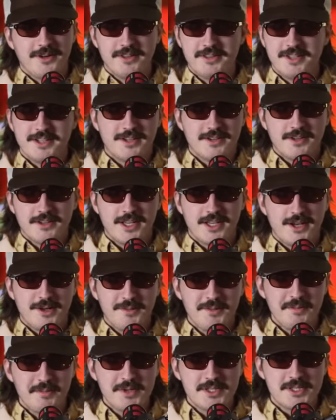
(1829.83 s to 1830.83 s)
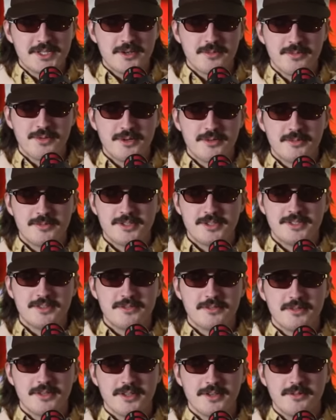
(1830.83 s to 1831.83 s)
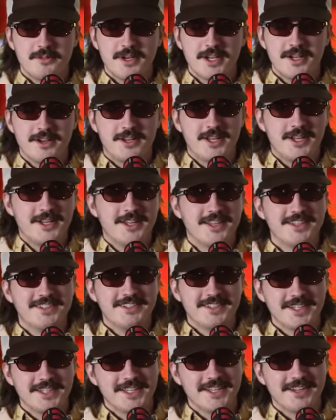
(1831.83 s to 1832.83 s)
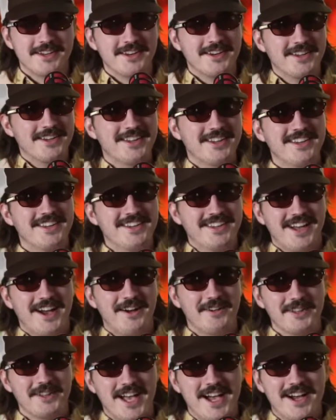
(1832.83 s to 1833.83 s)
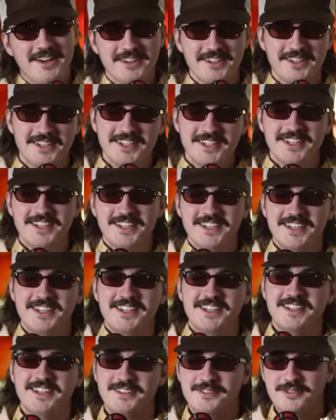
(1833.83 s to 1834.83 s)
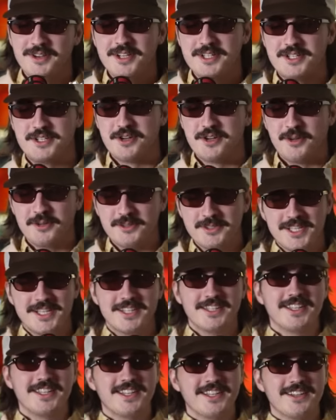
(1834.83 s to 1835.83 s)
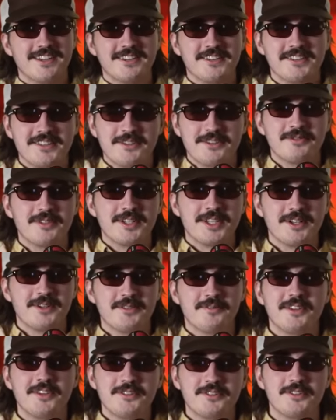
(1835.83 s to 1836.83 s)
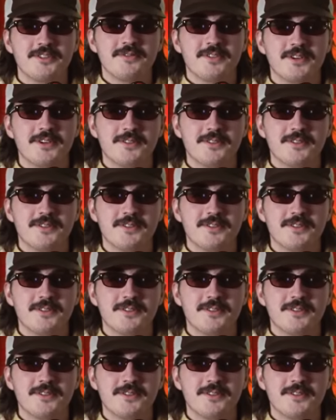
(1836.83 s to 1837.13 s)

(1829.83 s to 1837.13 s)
They're cool. They call me Mr. Pooh, which is really weird to hear out loud. It's very jolting to hear yourself be called Mr. Poop.